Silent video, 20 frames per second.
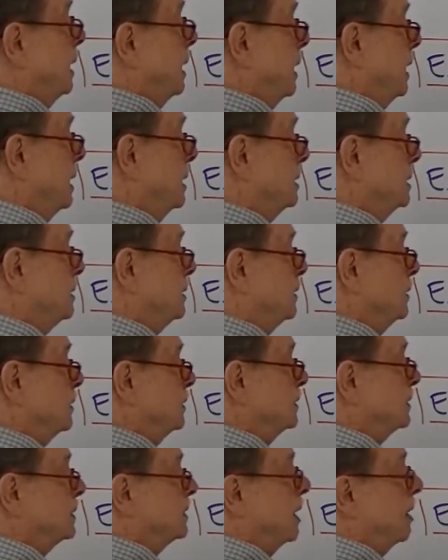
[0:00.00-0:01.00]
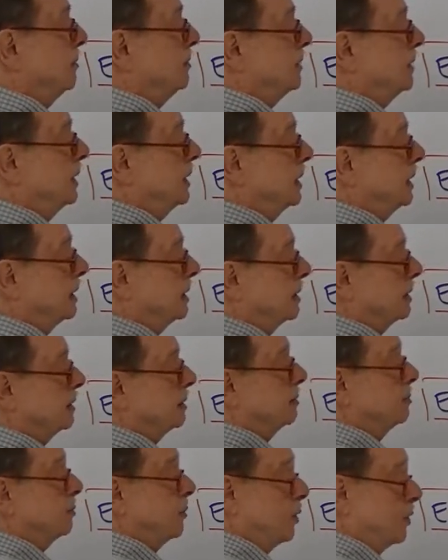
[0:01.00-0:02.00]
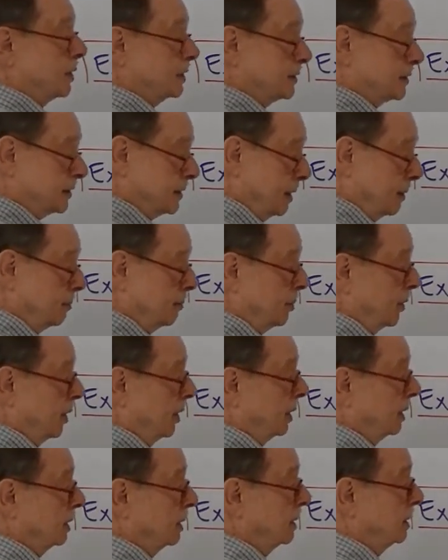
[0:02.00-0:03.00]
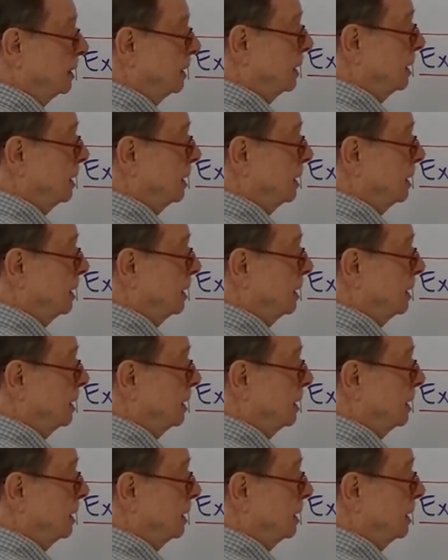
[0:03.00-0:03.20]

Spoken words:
into something more simple